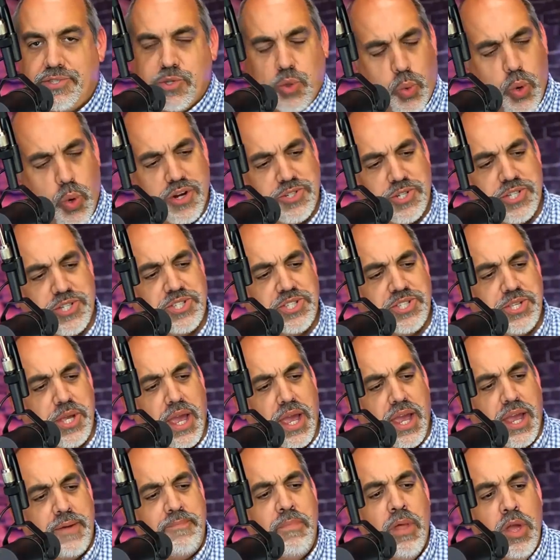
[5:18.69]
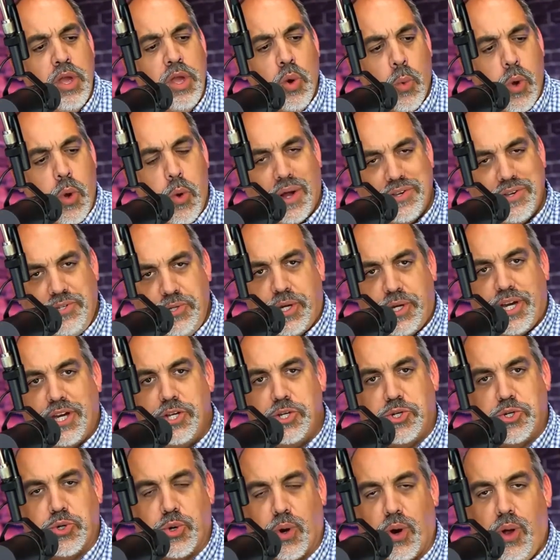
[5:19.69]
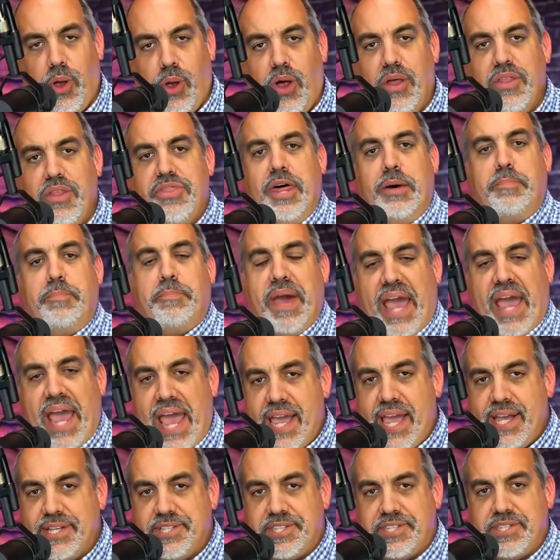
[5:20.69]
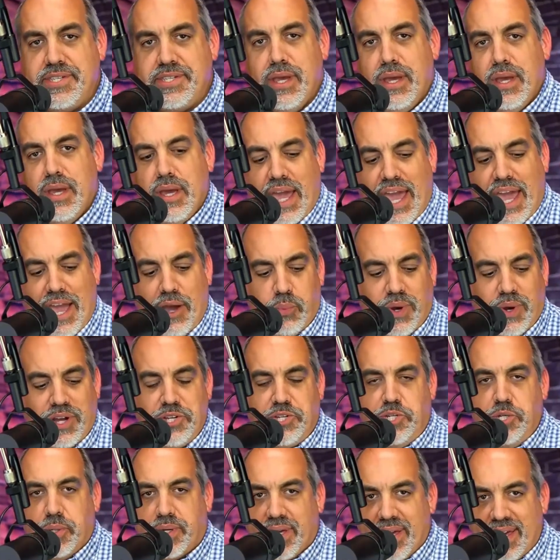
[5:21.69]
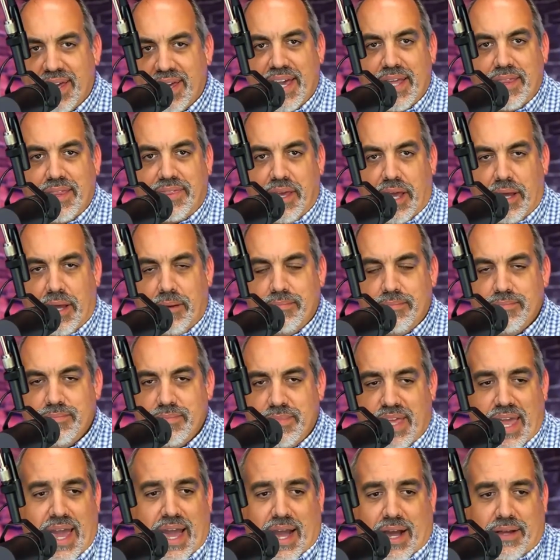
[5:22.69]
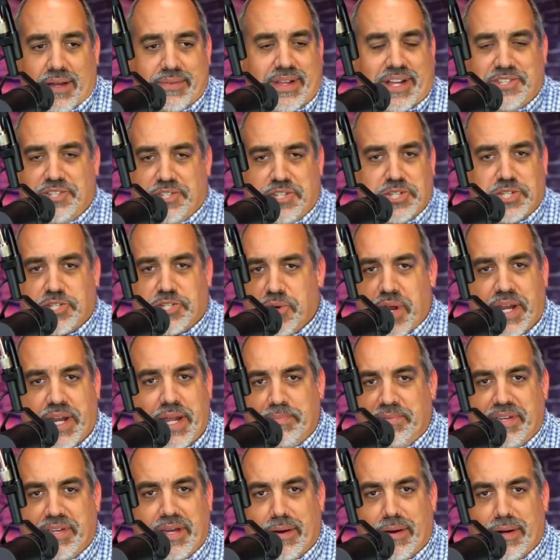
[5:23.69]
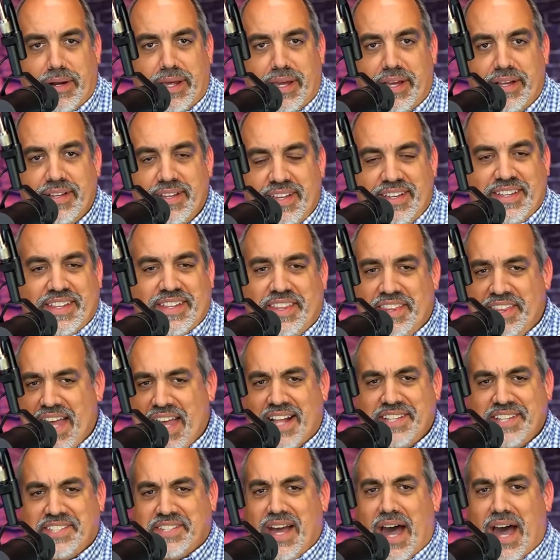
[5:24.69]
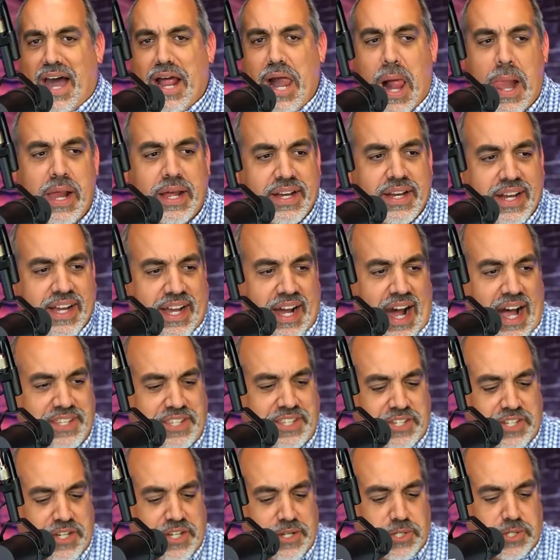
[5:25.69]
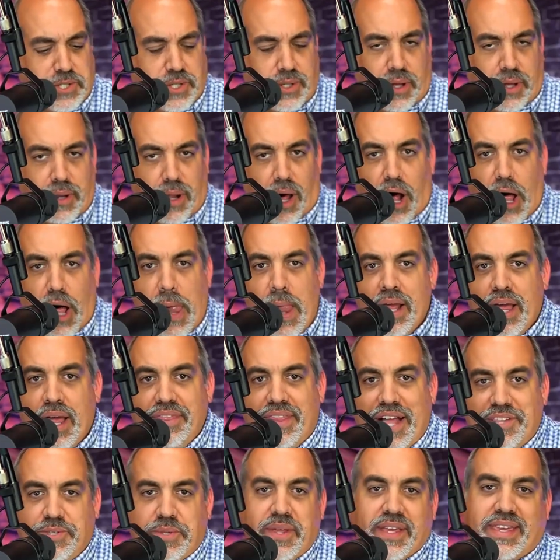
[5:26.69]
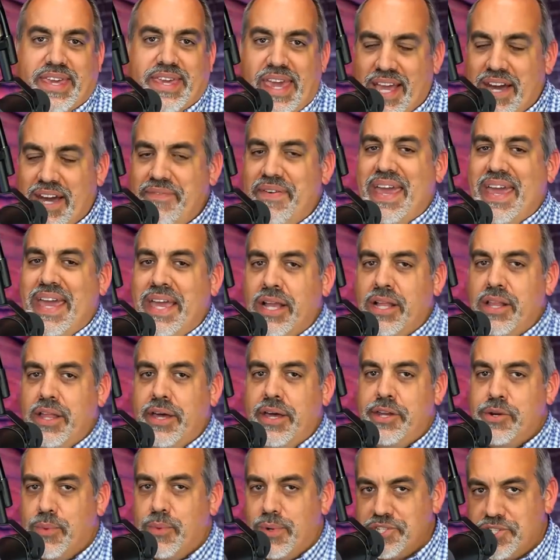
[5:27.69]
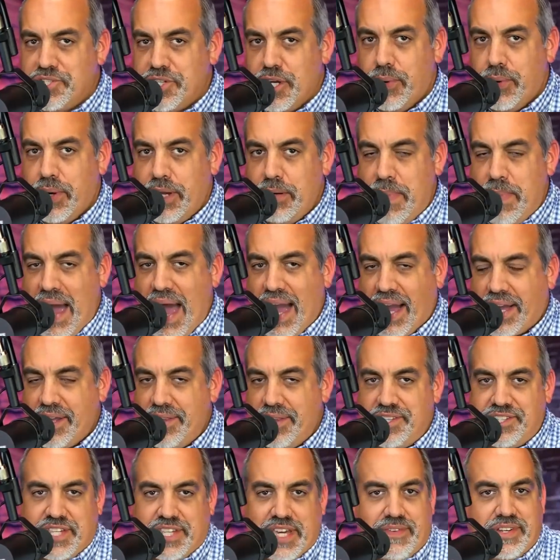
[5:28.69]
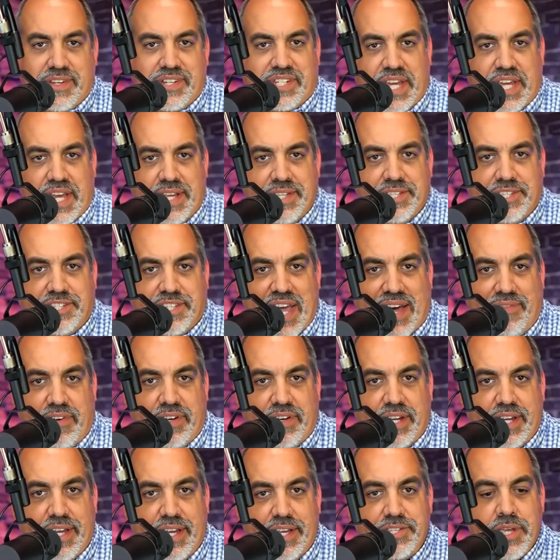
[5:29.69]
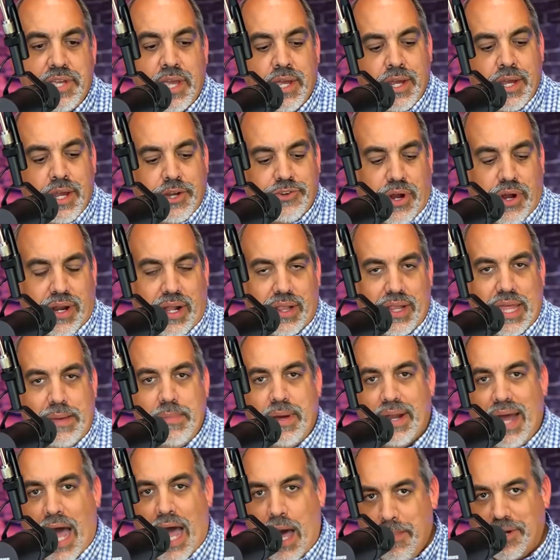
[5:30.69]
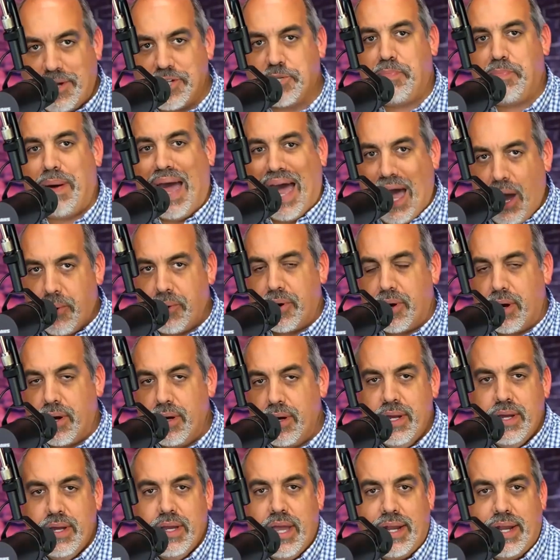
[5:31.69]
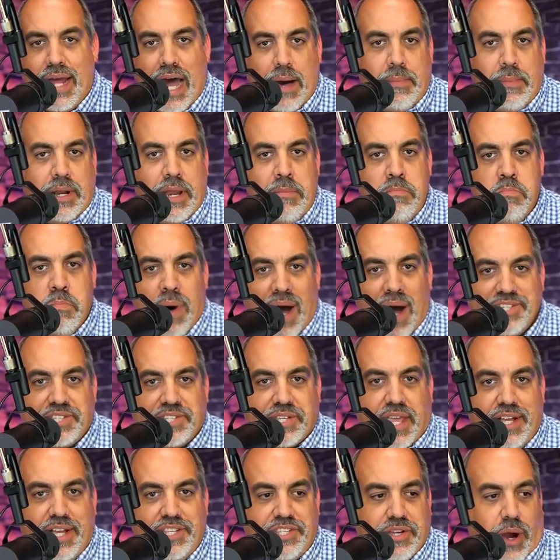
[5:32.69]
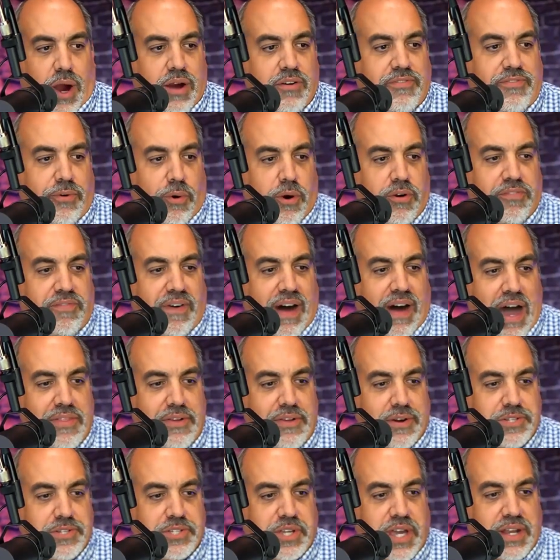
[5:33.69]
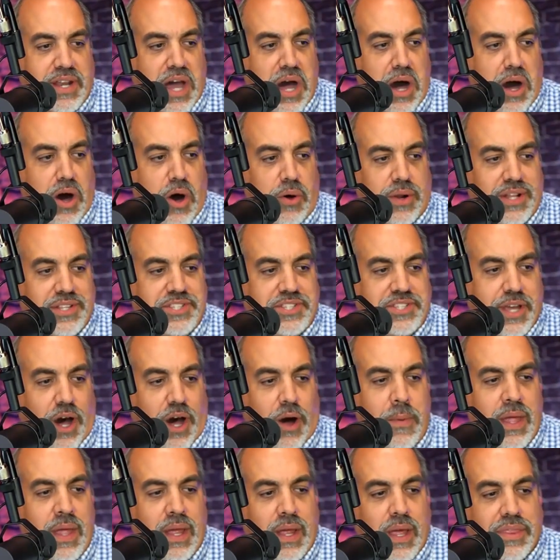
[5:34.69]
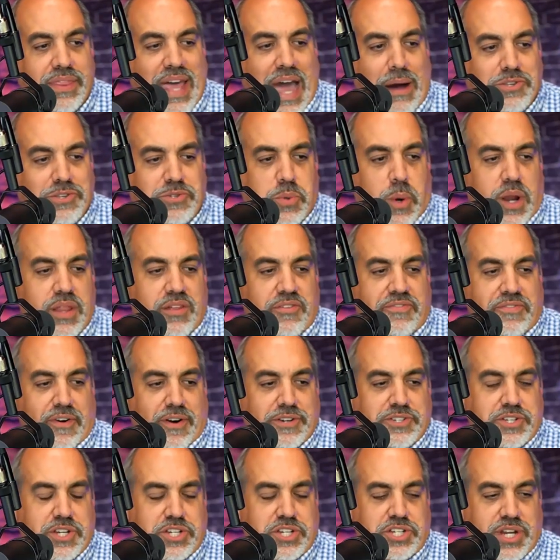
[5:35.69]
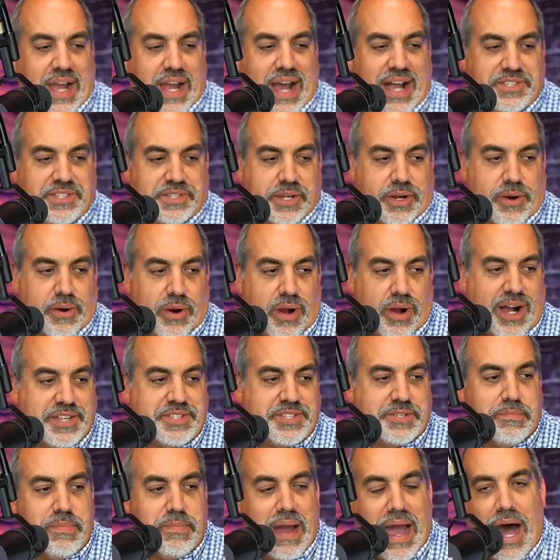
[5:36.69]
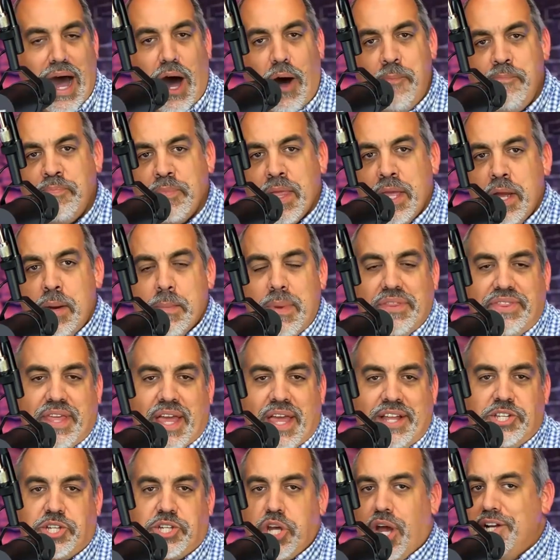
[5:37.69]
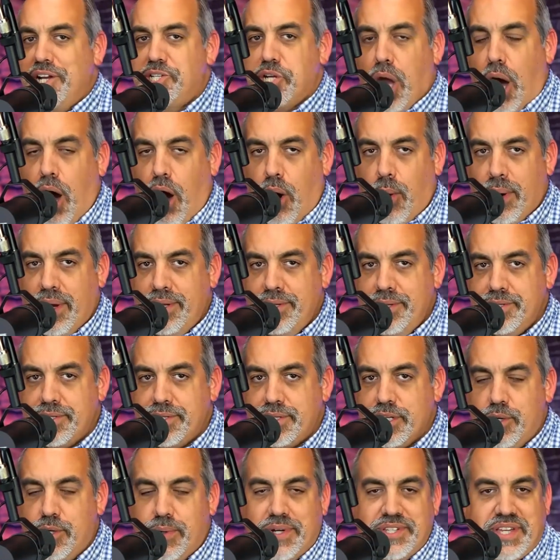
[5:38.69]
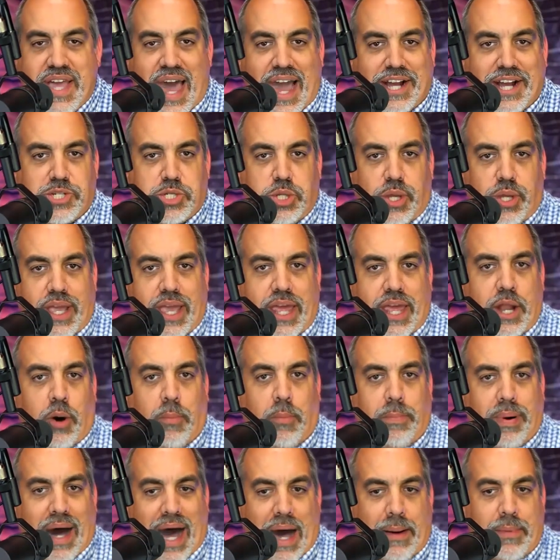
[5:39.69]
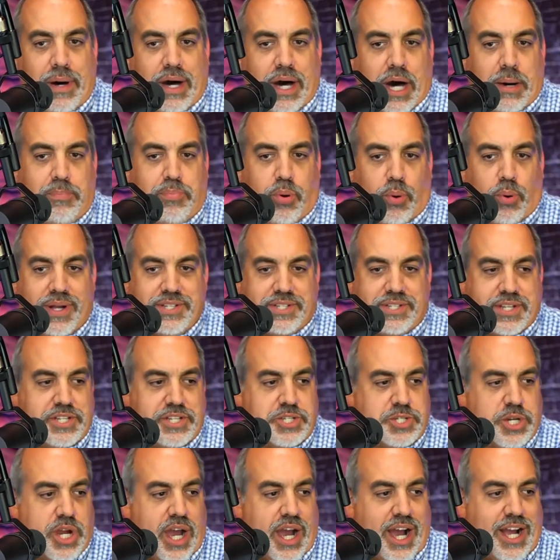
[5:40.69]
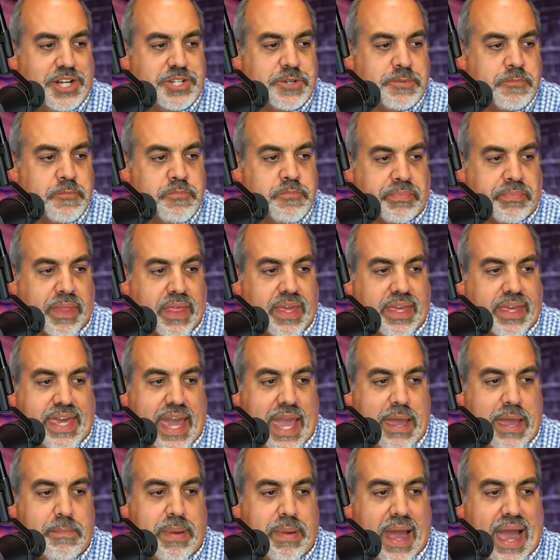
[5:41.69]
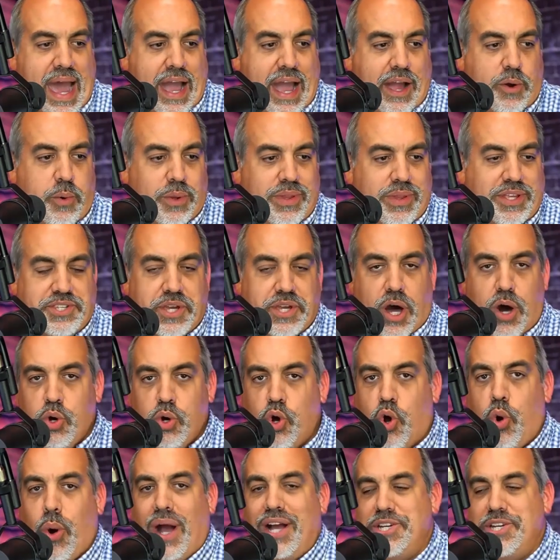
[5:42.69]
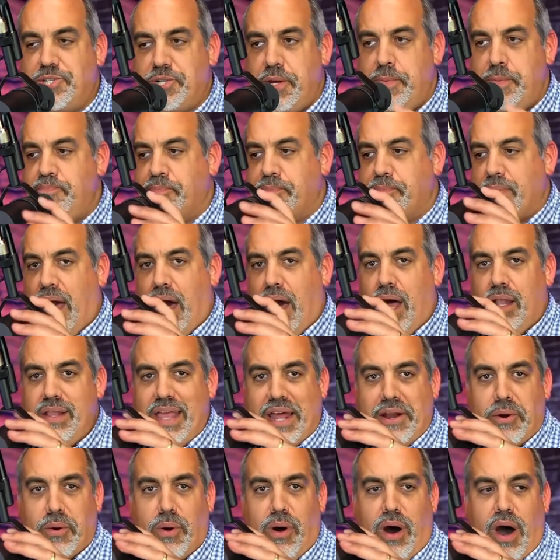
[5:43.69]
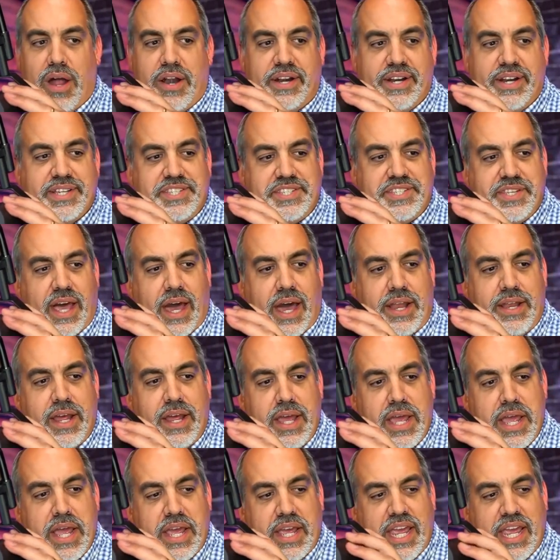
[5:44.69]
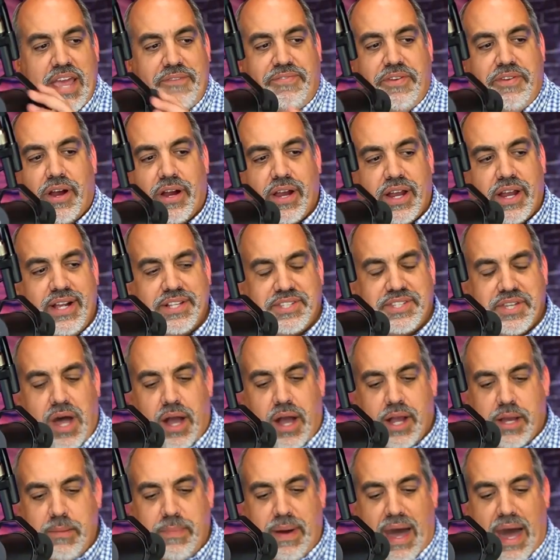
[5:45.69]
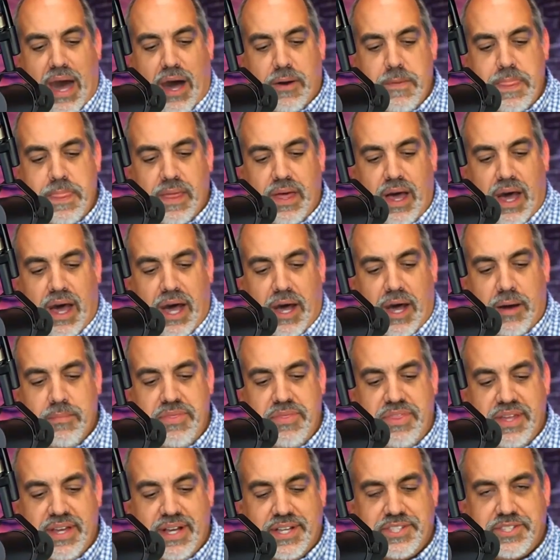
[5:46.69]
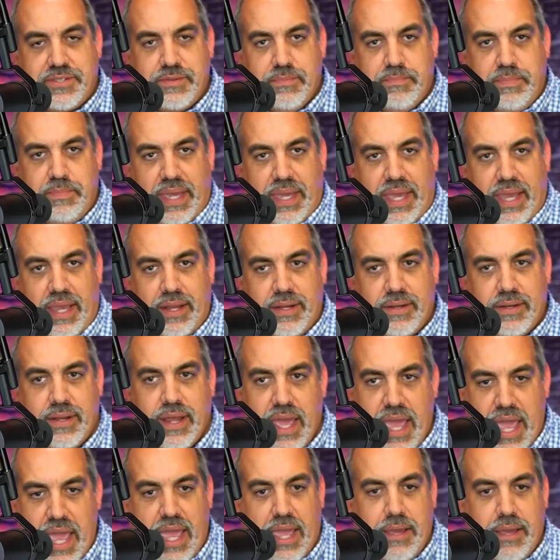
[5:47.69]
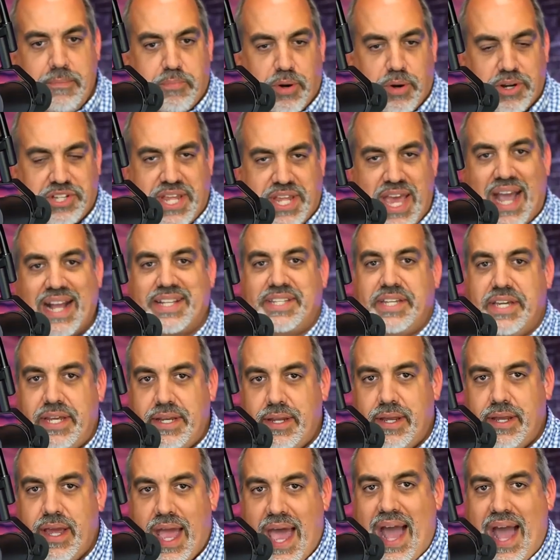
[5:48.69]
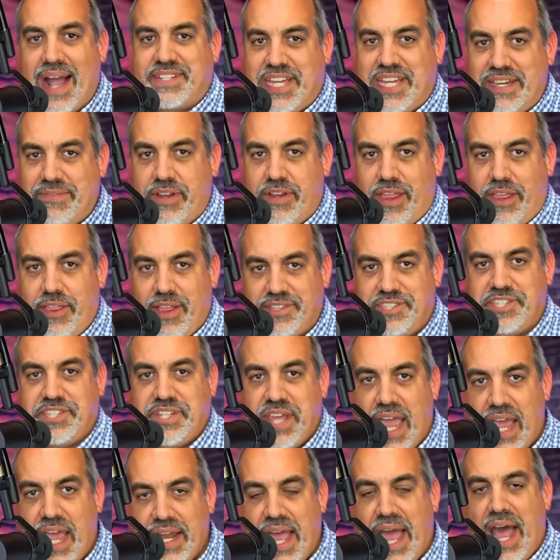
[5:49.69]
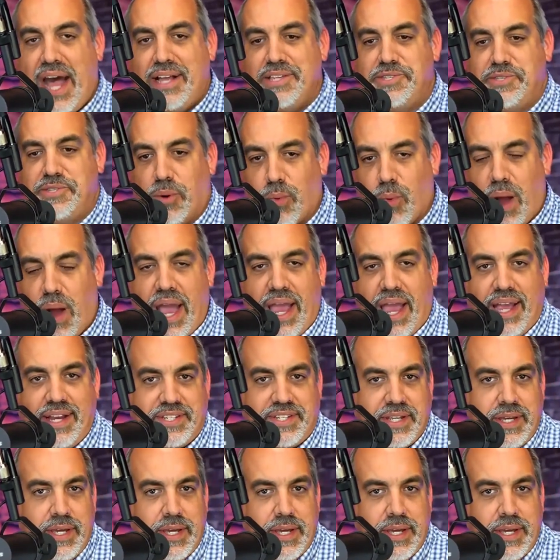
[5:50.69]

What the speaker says: We're just saying we want to control the pace at which you can get them. Yeah, that's just straight up tyranny. That's not constitutional at all. That's what the King of England was doing back in the 1770s, trying to limit how much powder and how many muskets our forefathers could own. And so that was one of the first shots across the bow. But then Judge Owens, who was actually an Obama-appointed judge, came back with his own question later on, and he said, if you're going to talk about this being a protected activity, the state has the right